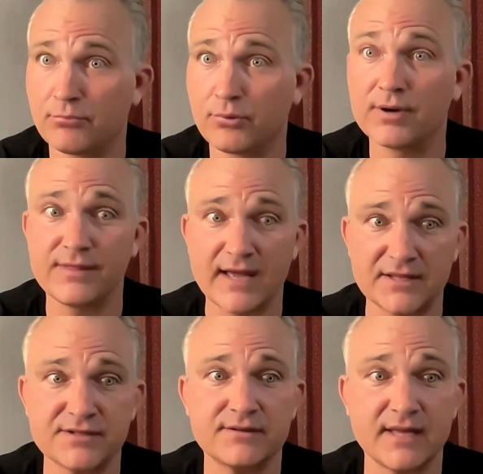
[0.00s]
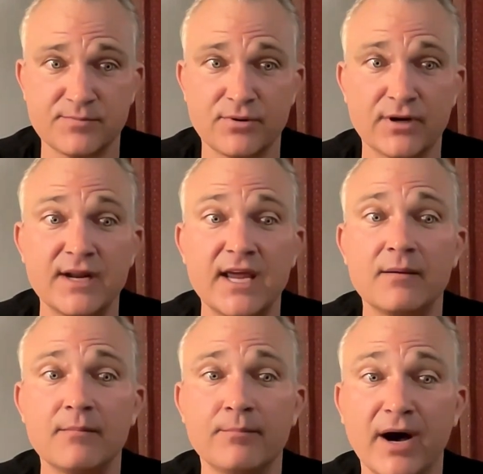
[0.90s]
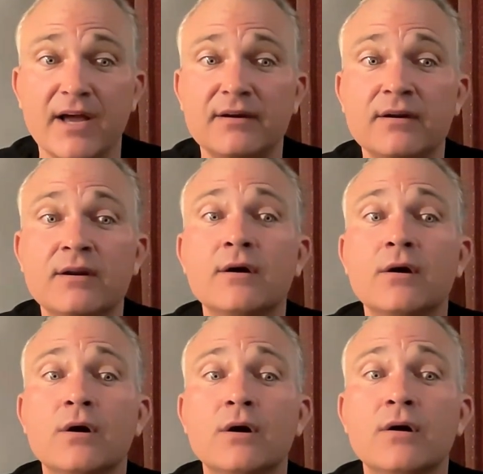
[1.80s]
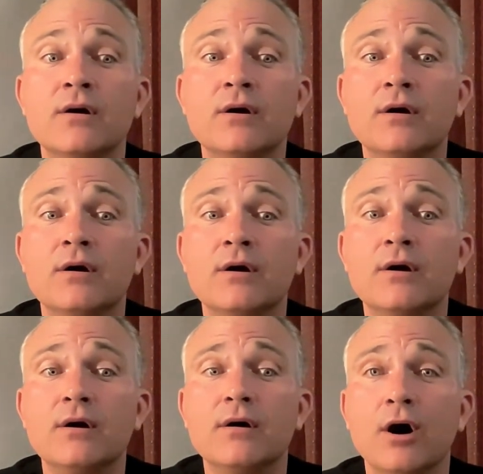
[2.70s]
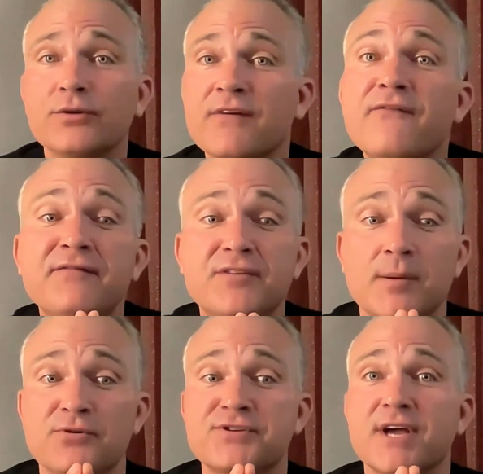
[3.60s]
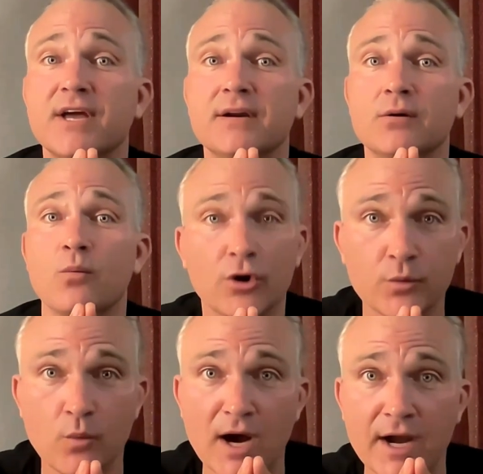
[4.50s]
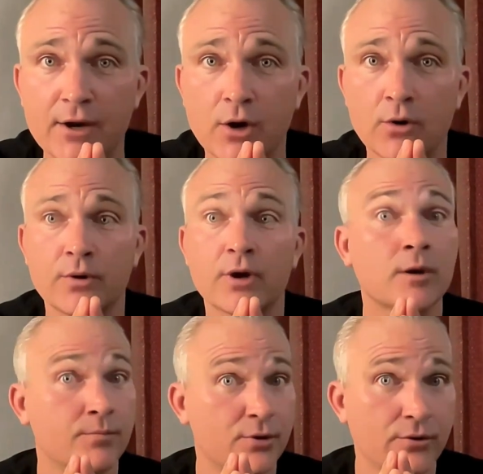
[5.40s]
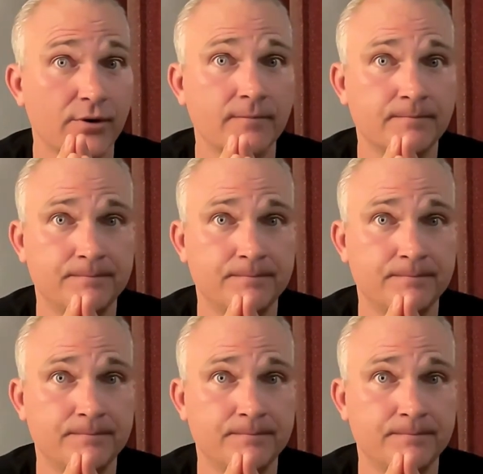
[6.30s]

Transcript: Pretty, that's, that's pretty neat. But only fifty percent worldwide own a computer.